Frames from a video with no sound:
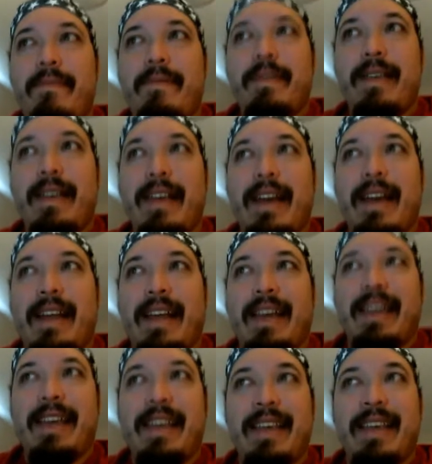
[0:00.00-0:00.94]

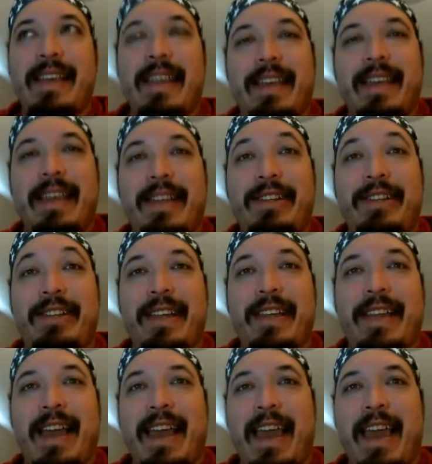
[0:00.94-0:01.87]
Gotta adjust
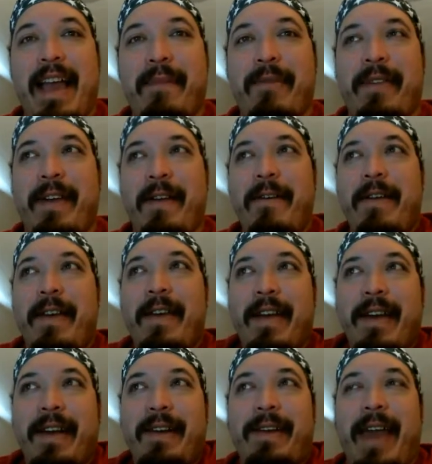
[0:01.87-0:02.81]
that camera there.
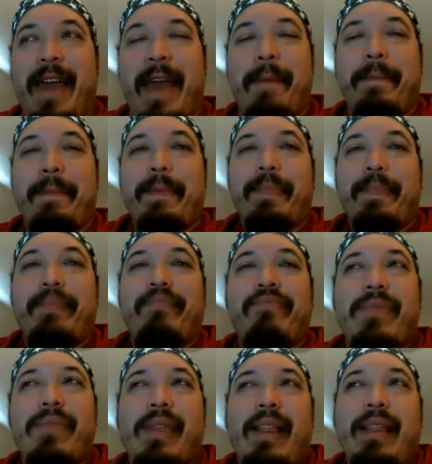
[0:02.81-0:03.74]
Okay.
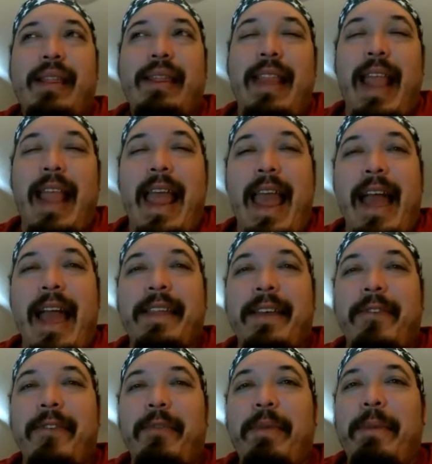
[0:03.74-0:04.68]
I had
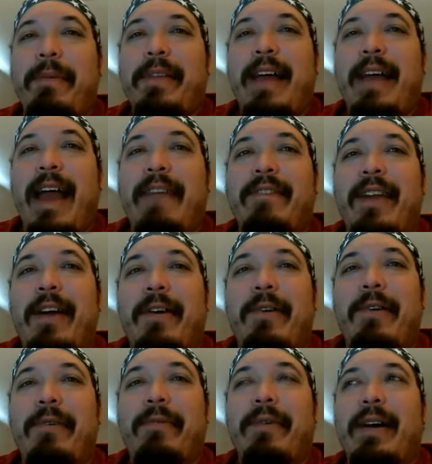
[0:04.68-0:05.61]
several people that I
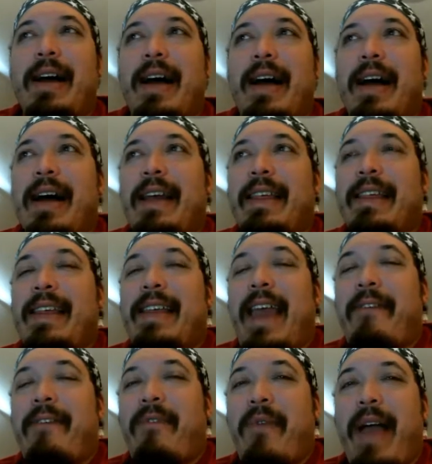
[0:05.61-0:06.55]
know say
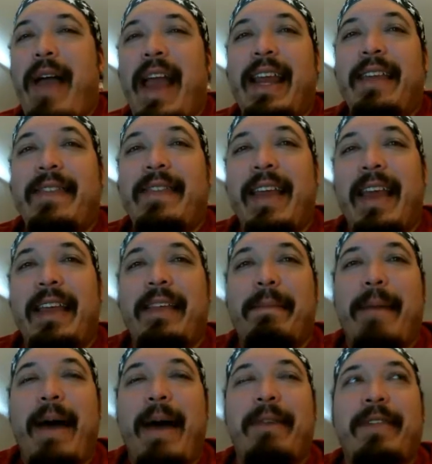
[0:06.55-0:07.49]
a variety of things
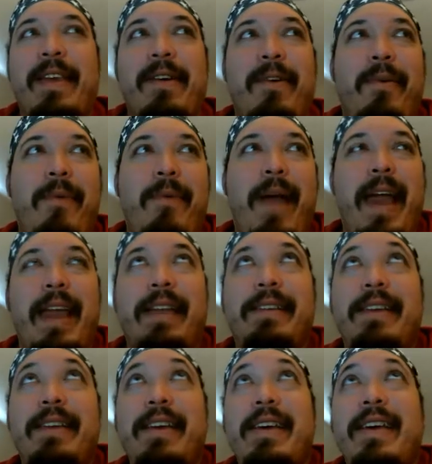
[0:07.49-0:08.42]
about the alt-right.
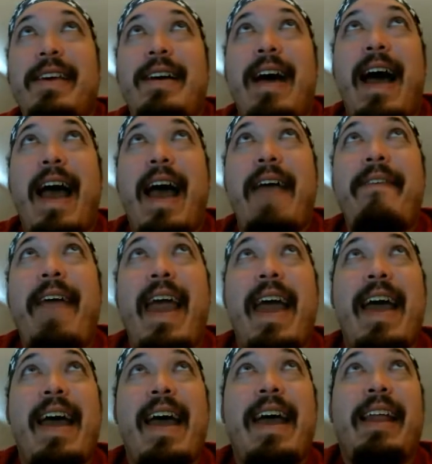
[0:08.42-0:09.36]
I've
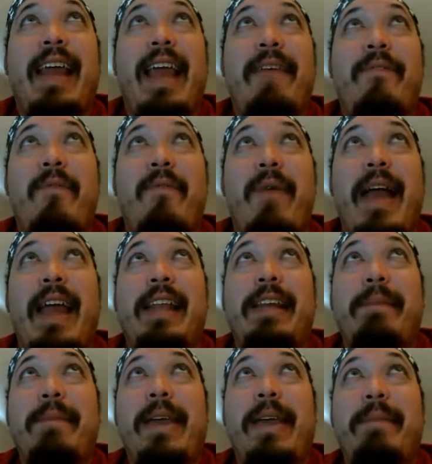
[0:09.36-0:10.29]
had a variety
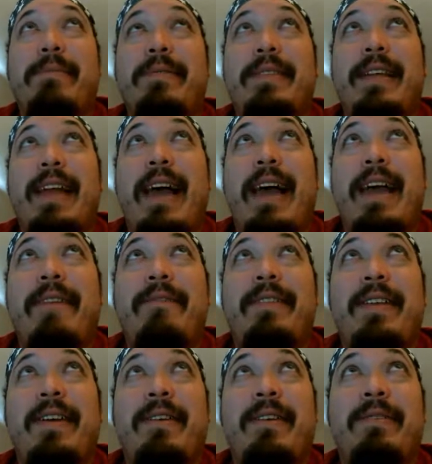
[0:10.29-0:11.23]
of people that I have
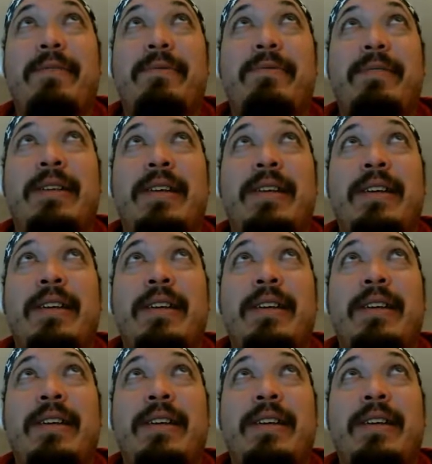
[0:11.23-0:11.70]
known